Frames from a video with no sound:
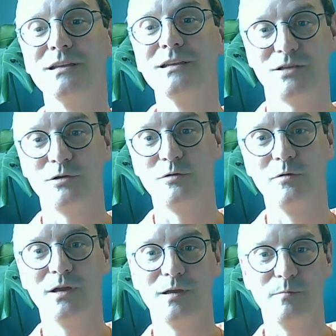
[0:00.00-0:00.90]
to
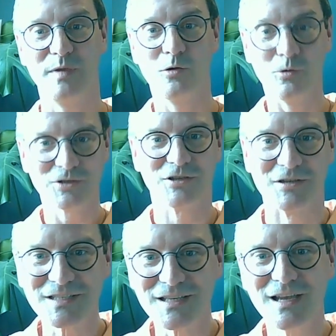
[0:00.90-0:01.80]
be
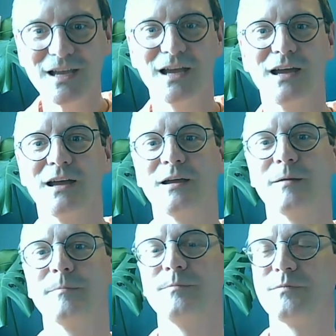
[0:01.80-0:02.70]
cautious.
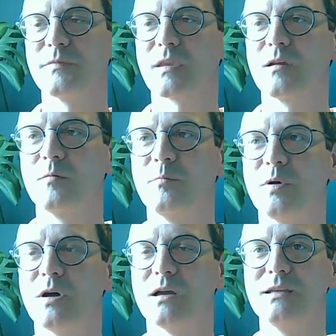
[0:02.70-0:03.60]

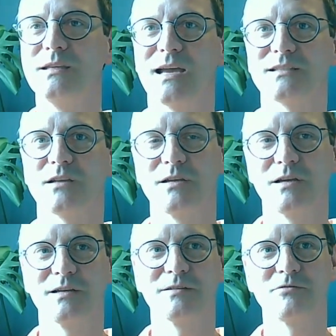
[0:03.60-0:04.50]
But yes, I
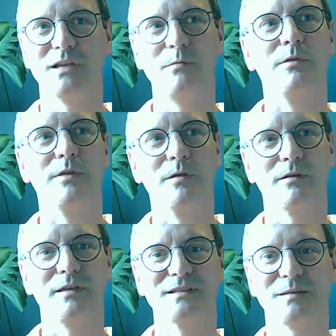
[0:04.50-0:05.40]
agree with you. I
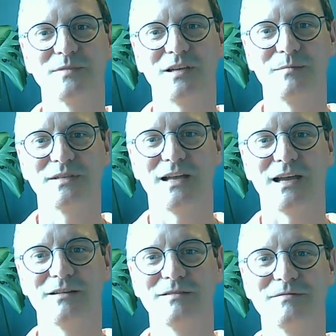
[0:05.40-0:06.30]
think sometimes
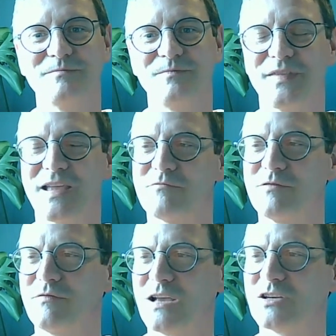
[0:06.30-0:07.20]
that
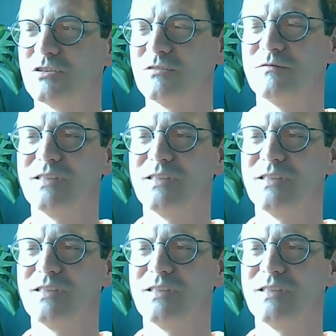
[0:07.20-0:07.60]
reflection of